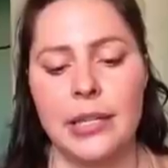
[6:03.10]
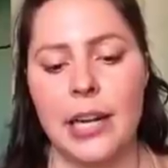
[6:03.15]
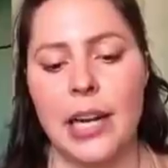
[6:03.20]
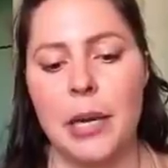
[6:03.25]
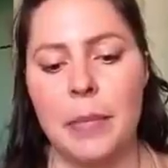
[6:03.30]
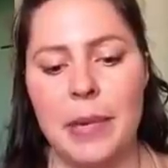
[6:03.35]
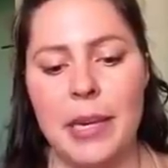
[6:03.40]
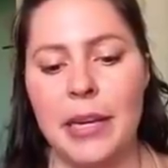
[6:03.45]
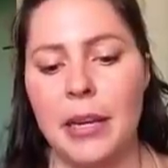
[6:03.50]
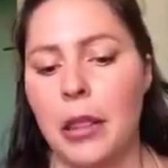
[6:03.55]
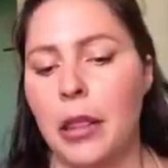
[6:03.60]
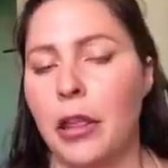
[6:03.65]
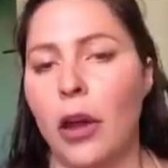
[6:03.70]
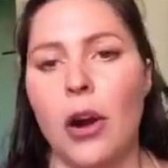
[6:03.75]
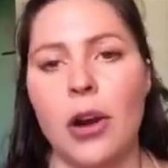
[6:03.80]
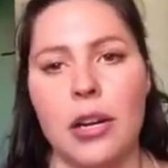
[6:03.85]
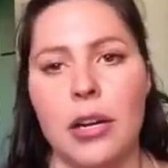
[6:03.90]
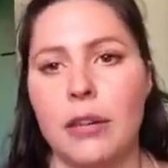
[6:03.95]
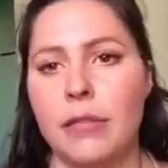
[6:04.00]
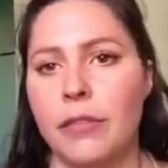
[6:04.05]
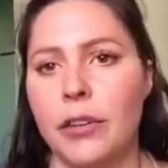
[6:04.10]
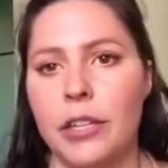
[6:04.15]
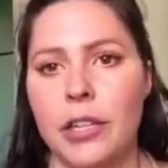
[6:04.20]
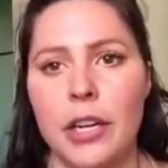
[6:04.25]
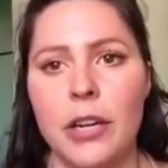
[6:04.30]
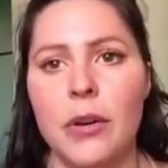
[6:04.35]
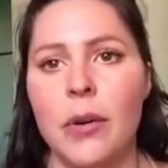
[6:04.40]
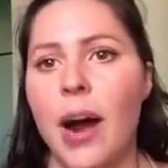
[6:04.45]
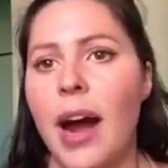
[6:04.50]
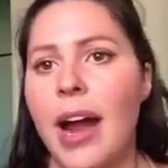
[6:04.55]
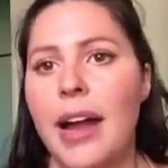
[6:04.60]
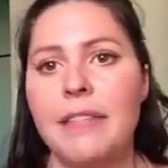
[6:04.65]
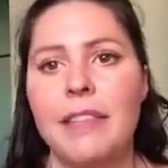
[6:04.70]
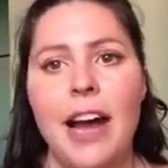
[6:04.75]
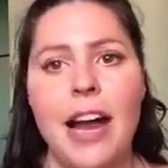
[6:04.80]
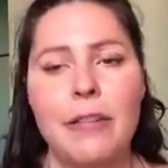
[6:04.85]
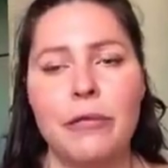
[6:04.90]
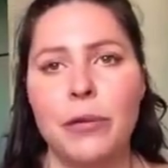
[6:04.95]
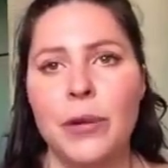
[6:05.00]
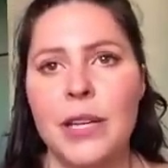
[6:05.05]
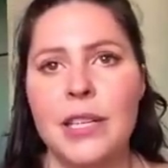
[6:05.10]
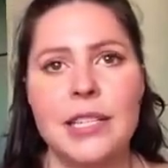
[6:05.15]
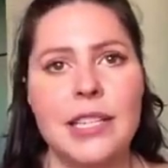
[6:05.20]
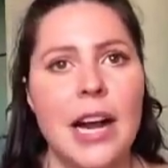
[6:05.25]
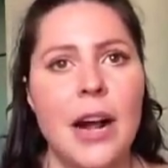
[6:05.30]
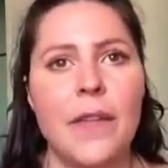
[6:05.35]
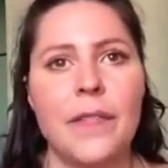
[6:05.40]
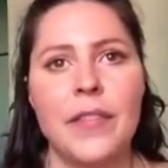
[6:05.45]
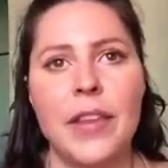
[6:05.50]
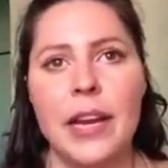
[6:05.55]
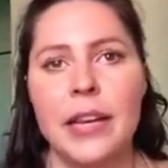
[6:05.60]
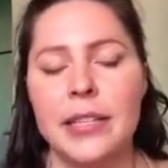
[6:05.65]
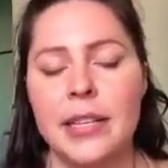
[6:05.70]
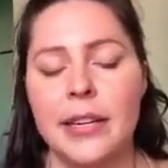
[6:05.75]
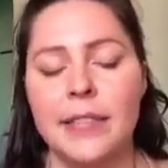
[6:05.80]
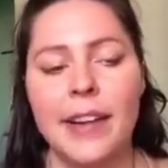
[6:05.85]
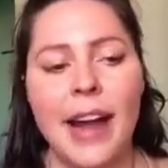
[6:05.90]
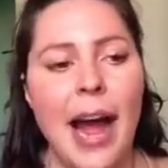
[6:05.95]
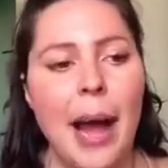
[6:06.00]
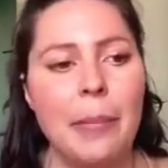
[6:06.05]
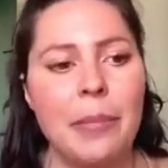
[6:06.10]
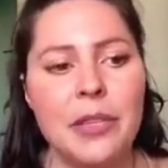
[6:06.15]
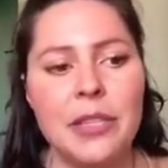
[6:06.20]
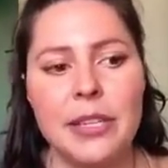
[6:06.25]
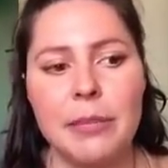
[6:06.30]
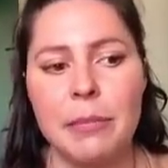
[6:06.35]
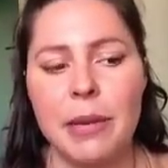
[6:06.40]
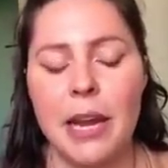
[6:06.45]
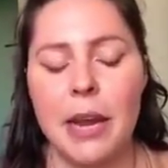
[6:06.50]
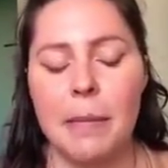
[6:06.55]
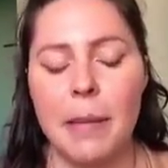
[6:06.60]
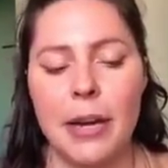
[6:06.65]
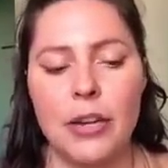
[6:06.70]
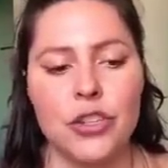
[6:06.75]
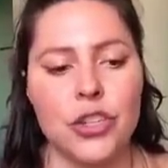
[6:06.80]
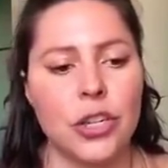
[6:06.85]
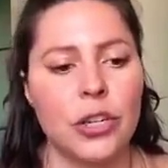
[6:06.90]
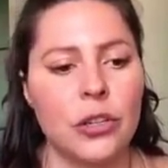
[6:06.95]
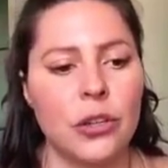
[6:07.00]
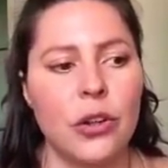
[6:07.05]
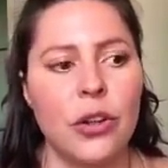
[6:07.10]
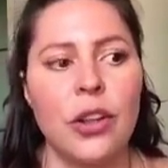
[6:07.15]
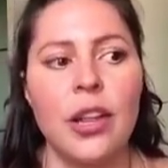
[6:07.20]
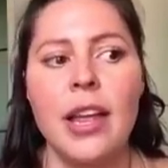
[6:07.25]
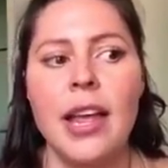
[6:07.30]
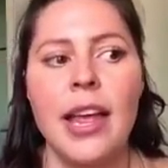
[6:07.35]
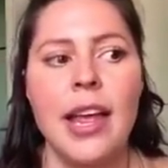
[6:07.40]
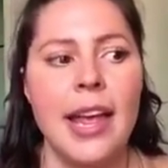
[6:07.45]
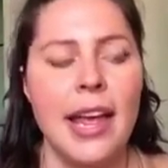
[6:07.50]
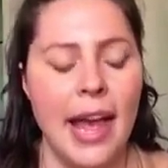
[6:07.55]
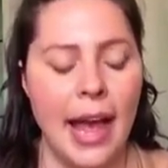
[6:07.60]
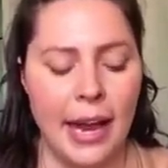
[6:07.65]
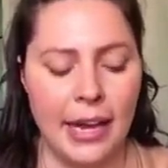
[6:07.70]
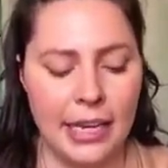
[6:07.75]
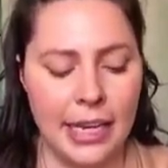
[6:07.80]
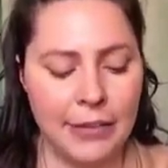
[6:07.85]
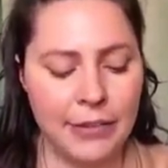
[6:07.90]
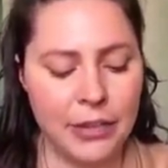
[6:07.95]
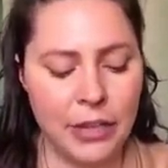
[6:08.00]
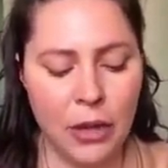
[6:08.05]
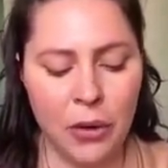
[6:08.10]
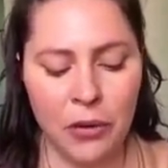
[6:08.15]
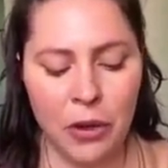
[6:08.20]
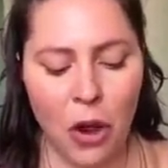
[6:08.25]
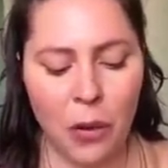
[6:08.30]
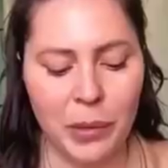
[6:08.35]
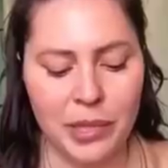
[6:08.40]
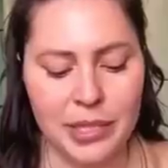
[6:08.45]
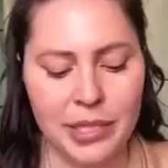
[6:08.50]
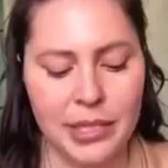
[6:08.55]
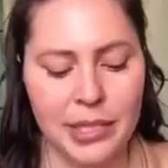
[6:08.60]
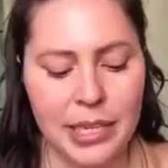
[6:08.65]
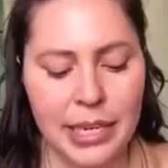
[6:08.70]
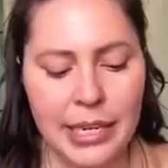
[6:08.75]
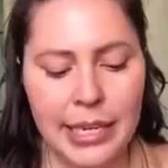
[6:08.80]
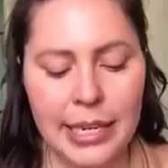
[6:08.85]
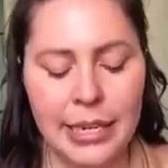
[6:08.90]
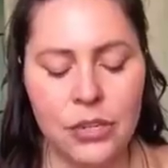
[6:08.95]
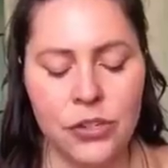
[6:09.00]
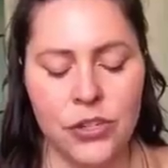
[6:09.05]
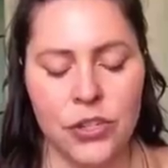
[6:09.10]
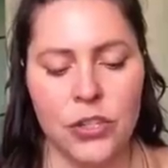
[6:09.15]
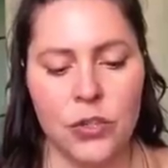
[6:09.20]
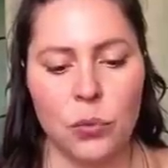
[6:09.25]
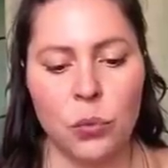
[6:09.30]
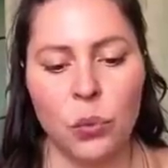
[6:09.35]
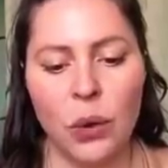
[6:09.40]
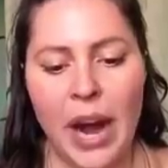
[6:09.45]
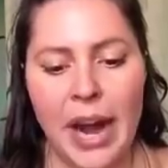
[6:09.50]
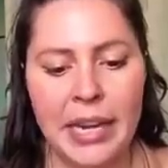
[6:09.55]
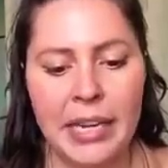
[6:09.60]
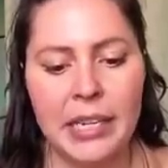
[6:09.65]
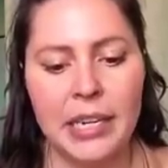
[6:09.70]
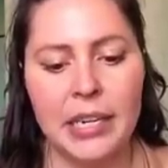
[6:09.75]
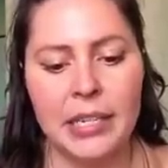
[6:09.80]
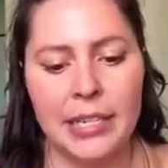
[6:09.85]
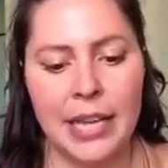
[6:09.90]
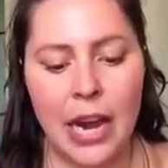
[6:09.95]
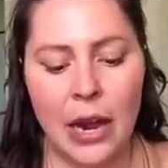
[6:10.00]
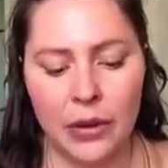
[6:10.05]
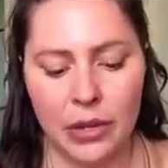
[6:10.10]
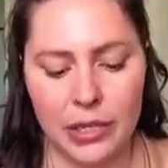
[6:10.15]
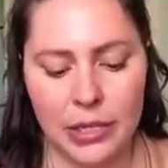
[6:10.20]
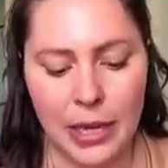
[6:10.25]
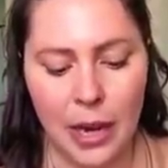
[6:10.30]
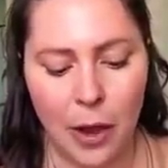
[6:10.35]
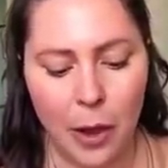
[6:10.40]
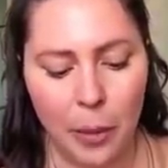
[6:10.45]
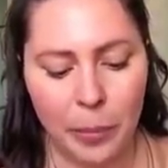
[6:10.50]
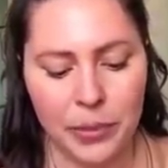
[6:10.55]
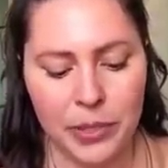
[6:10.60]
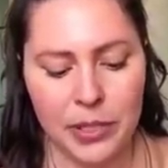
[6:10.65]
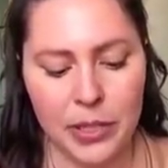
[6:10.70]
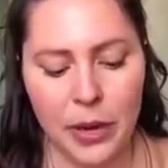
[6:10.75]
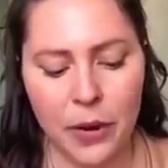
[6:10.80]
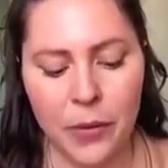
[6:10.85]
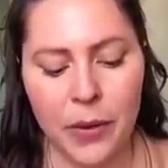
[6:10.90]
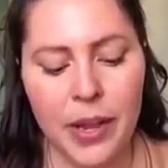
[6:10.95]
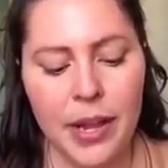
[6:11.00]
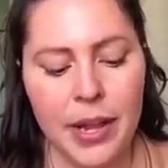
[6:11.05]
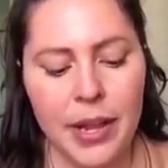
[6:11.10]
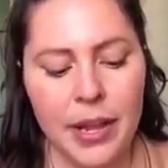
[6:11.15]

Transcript: going to be cathartic for you. I've written down things that have happened to me in my journal, and even though no one's seen it, just writing it down has helped. So